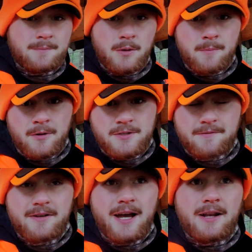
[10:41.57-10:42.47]
pretty much
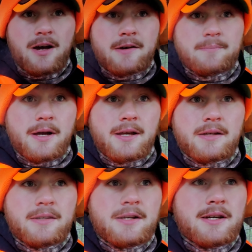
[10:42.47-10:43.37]
have died off by
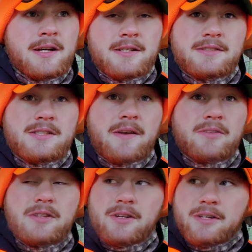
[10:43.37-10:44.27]

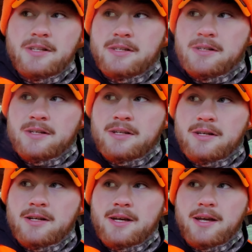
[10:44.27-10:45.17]
7:30.
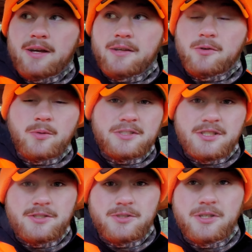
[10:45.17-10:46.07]

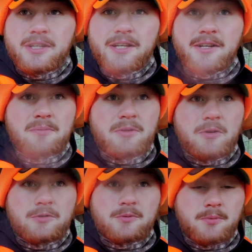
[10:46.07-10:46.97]
ones that you could hear, but
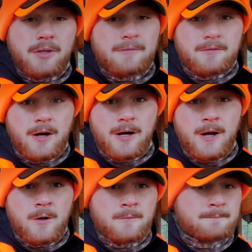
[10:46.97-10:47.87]
those are pretty far out.